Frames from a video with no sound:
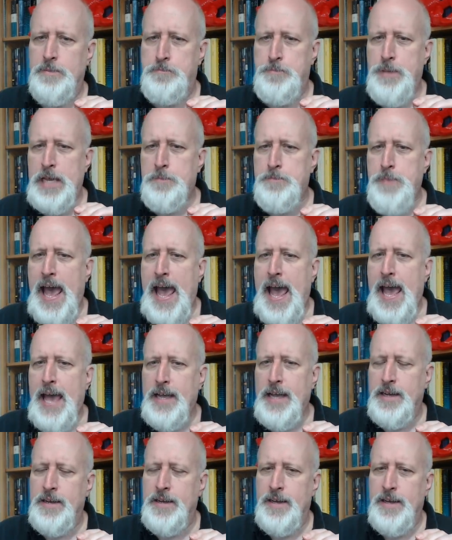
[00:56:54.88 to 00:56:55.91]
Big
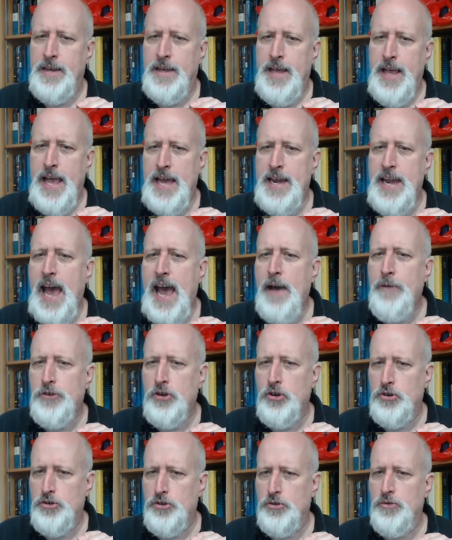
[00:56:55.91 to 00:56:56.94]
Bang and
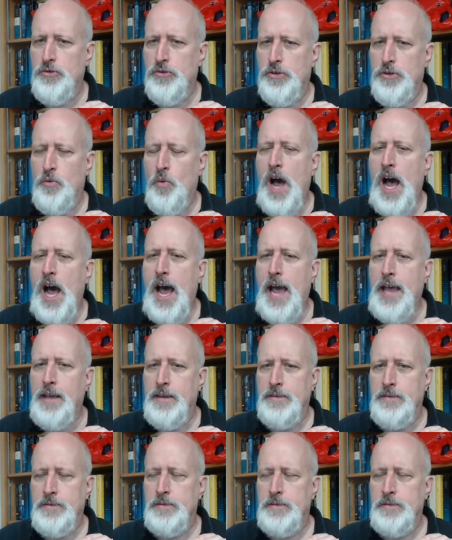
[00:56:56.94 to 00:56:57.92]
after truth. Why?